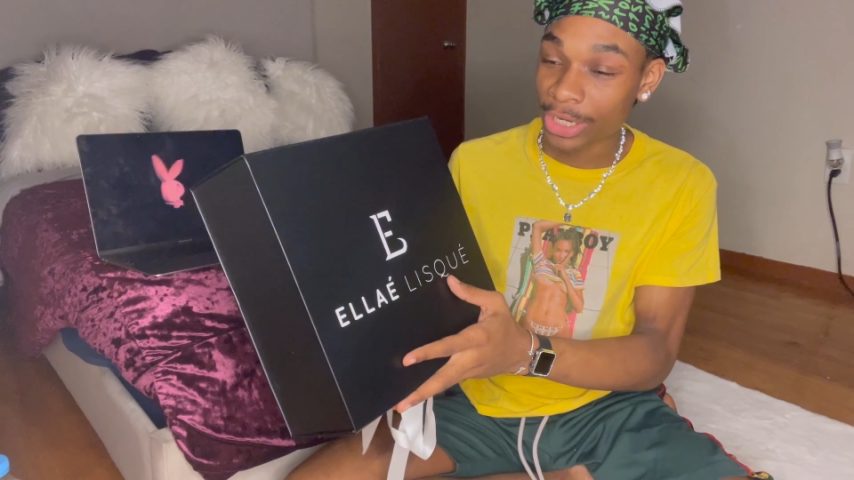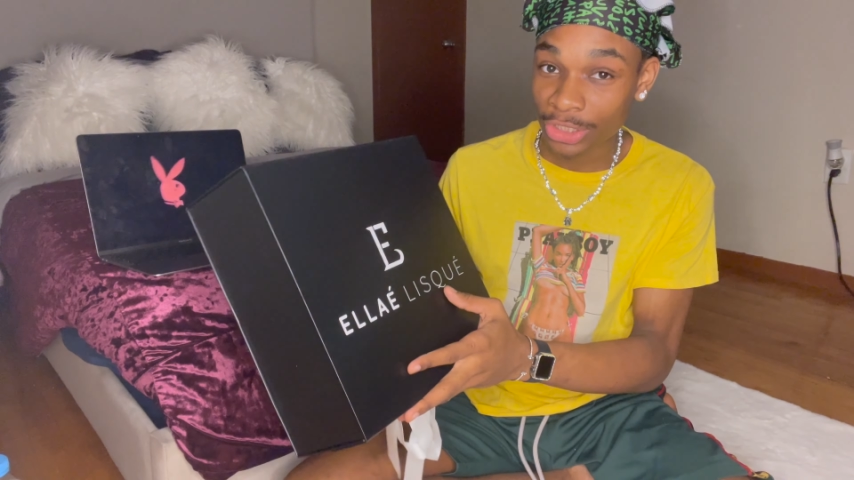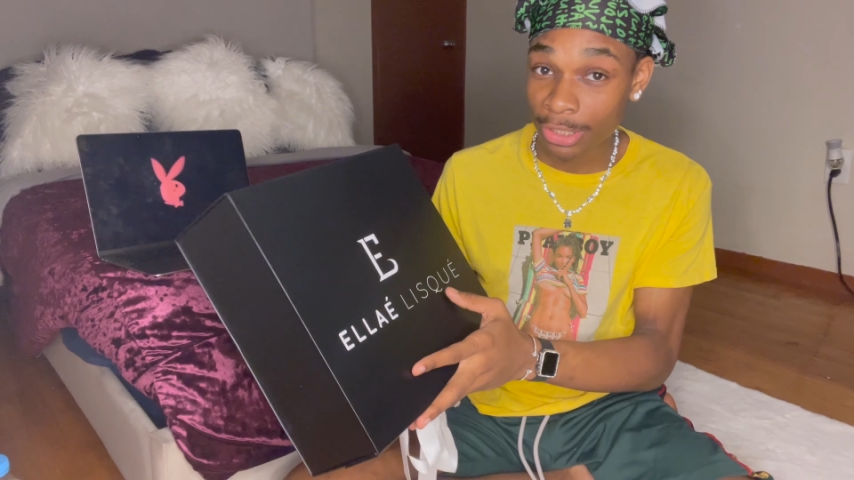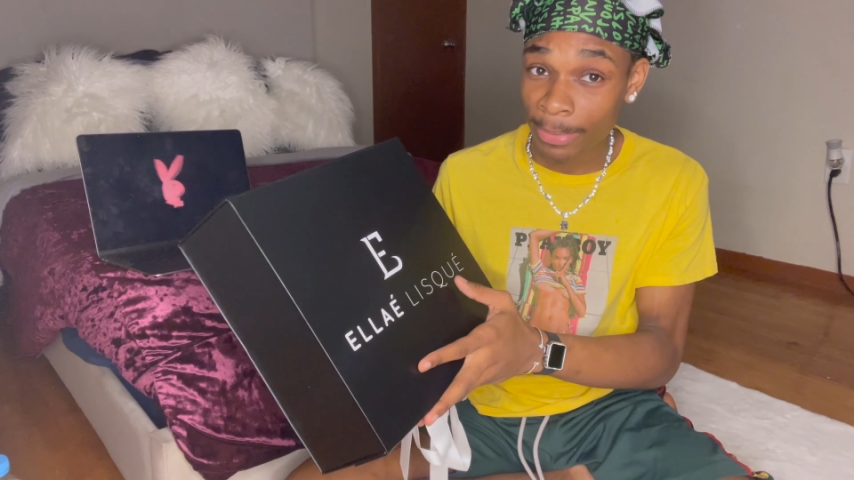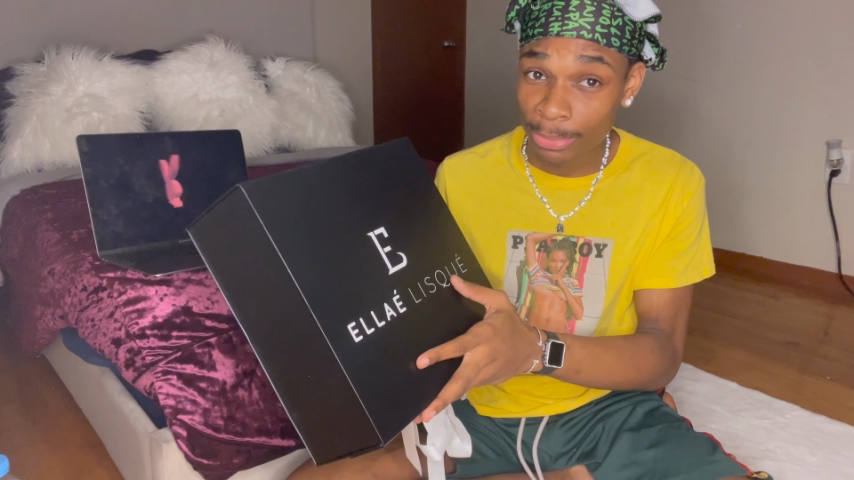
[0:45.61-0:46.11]
she
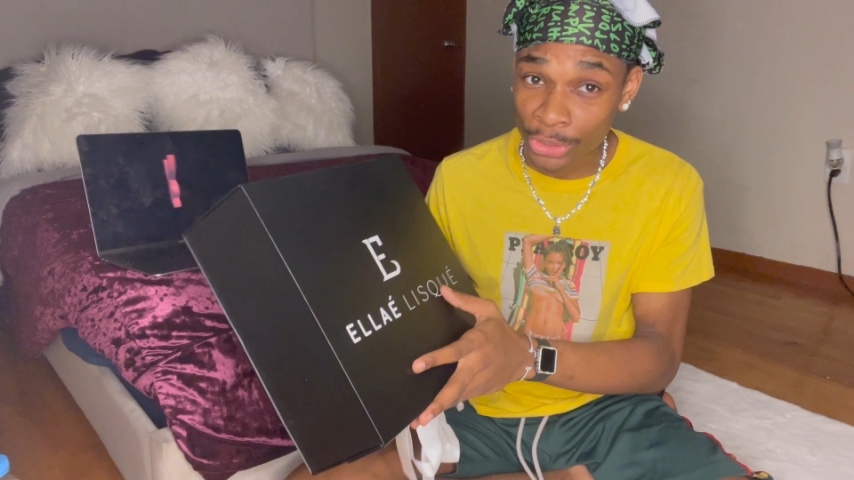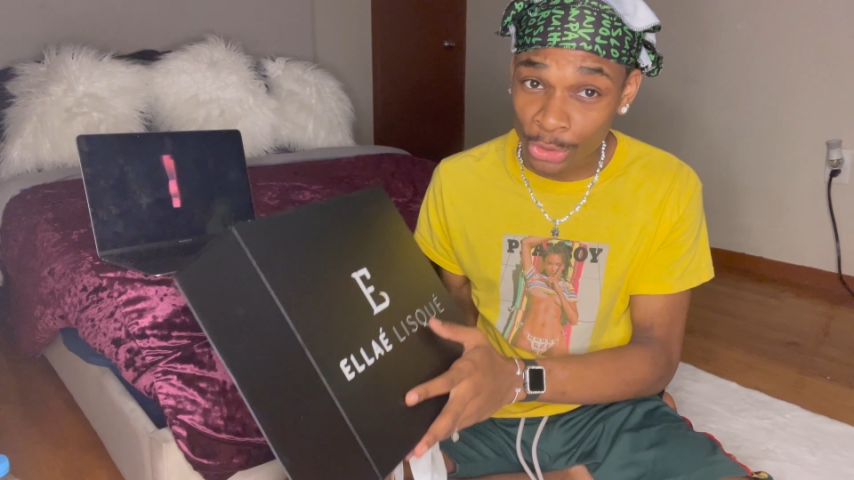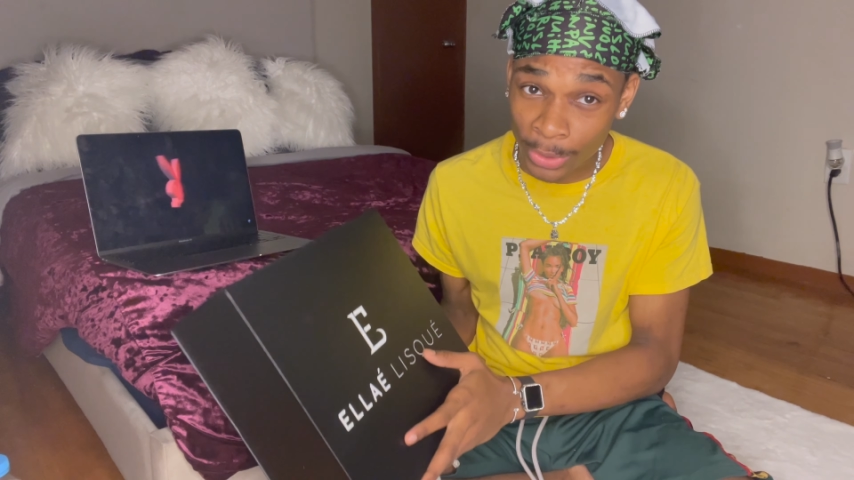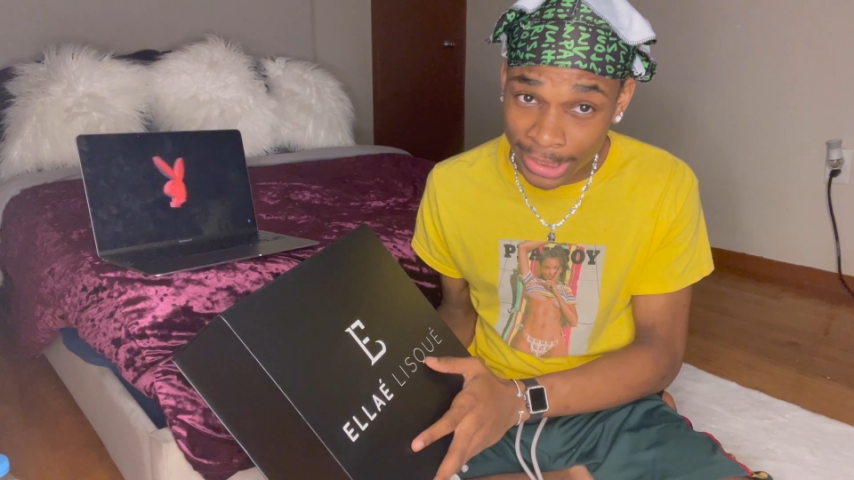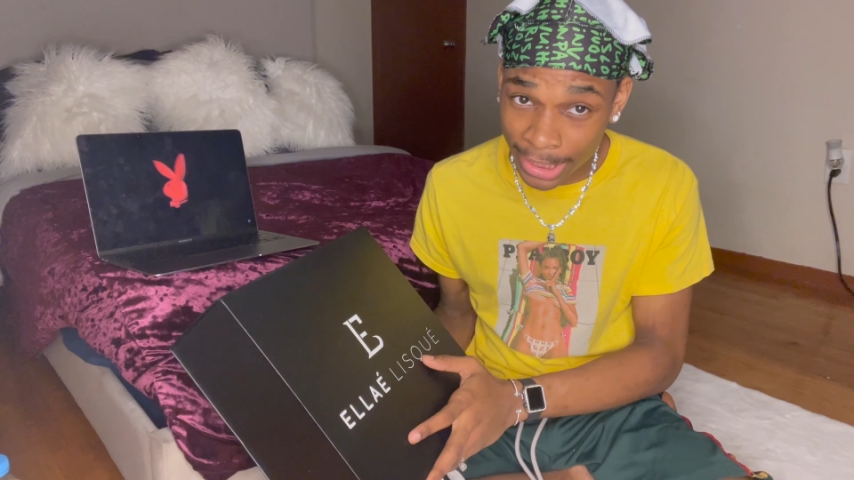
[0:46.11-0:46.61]
told me it was
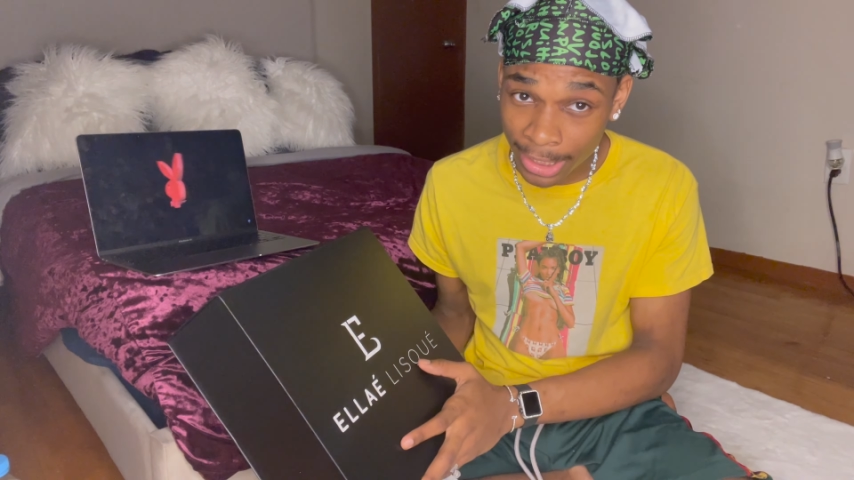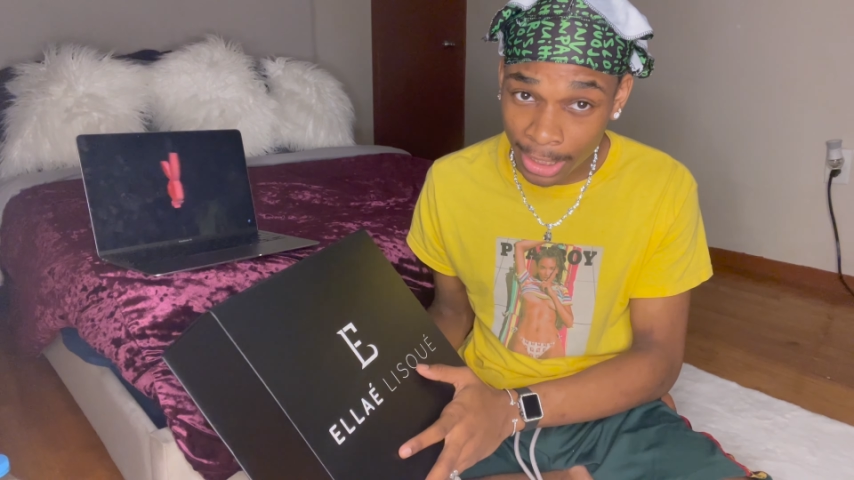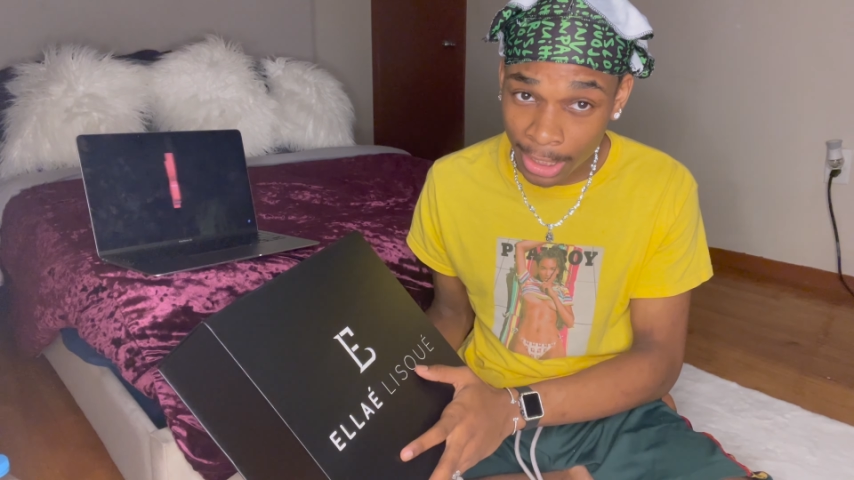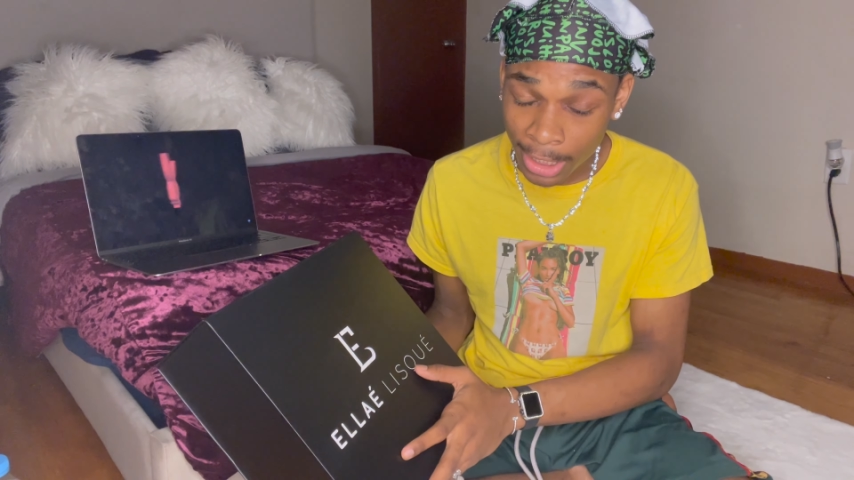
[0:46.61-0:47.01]
shorts in here.